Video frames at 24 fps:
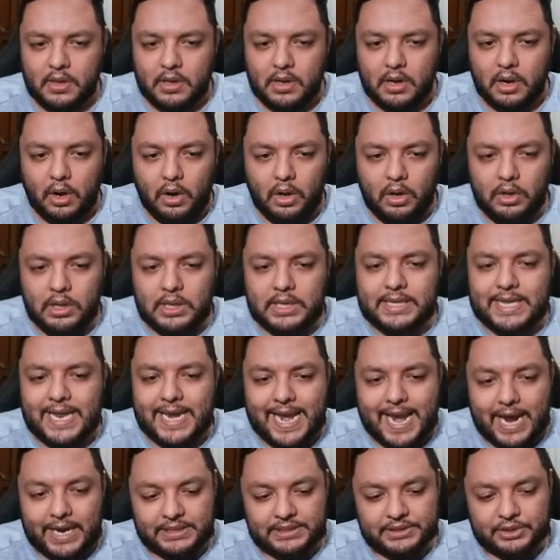Only the
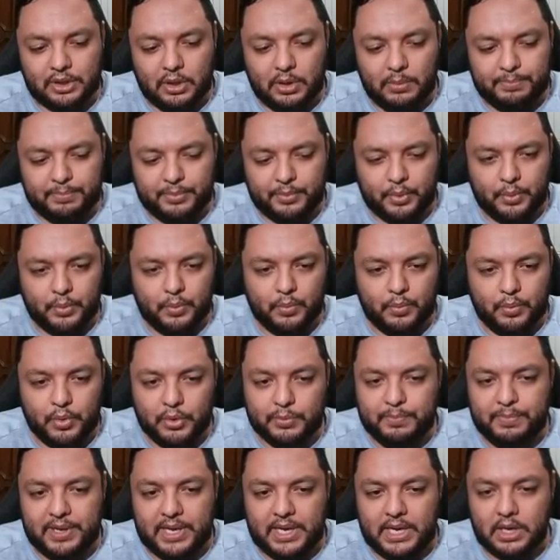9 drop would
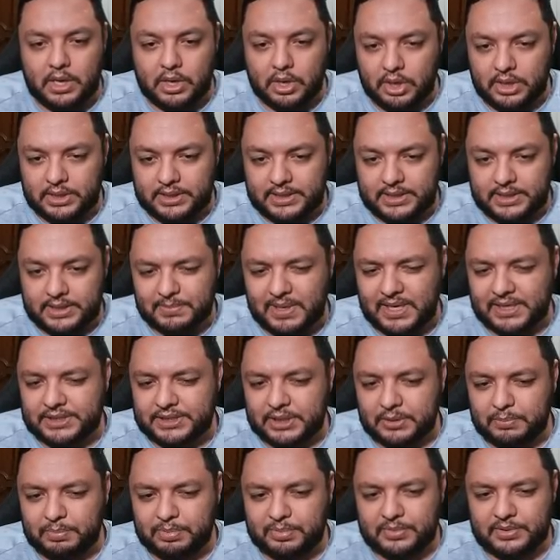be good in this
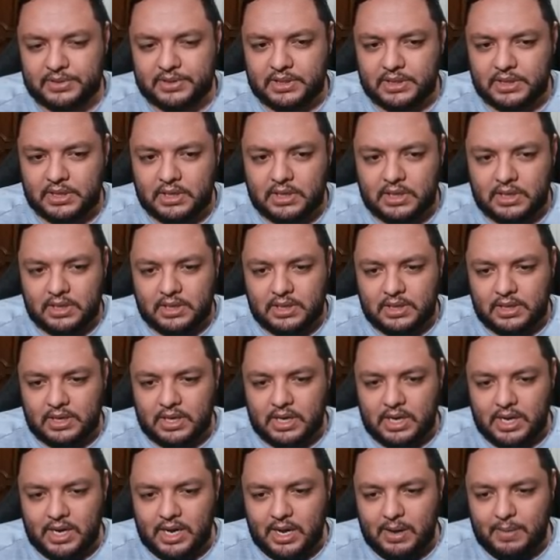matchup
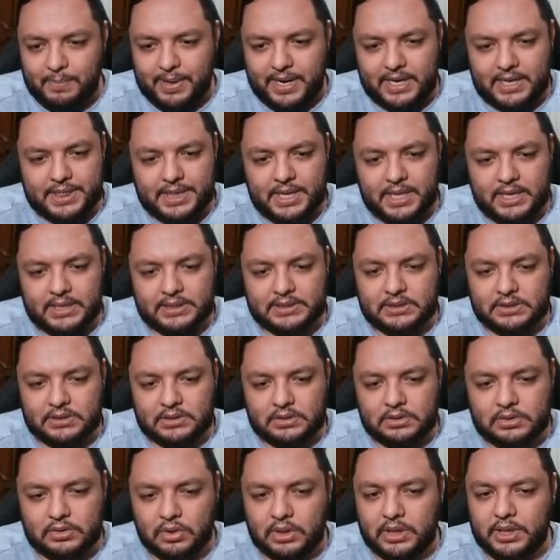uh, but I think it's
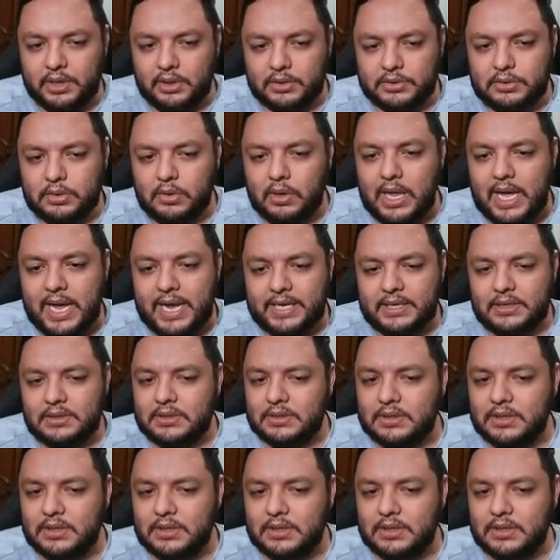too little, too late.